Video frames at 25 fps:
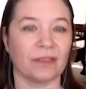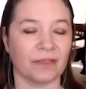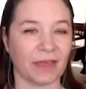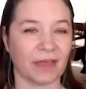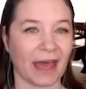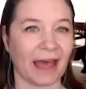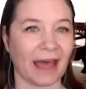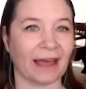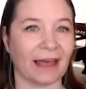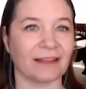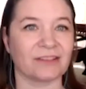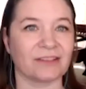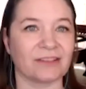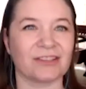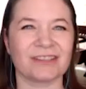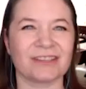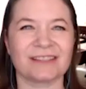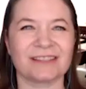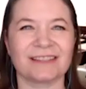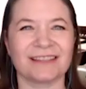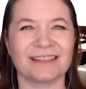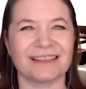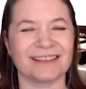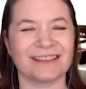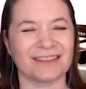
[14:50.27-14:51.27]
that
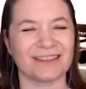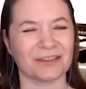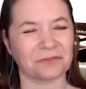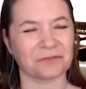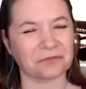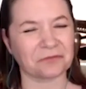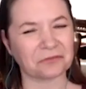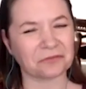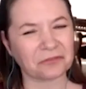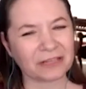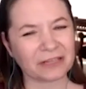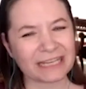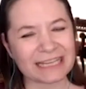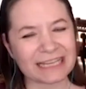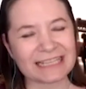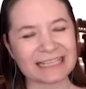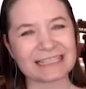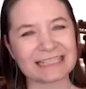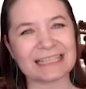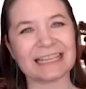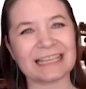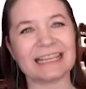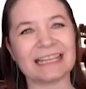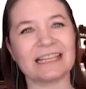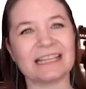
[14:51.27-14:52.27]
just the the
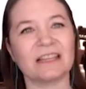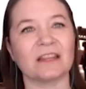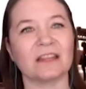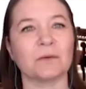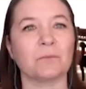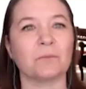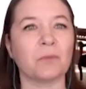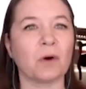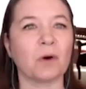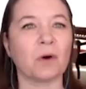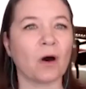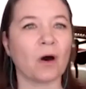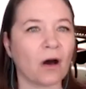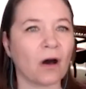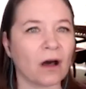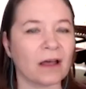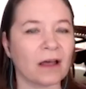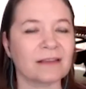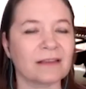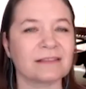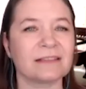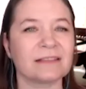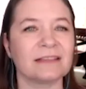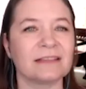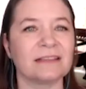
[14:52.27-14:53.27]
phrasing the
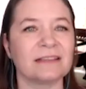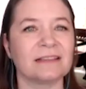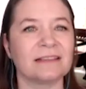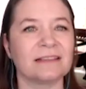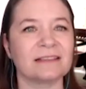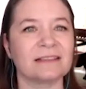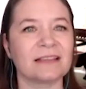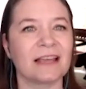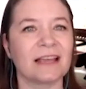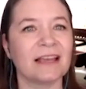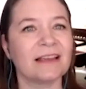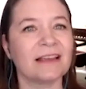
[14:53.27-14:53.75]
pauses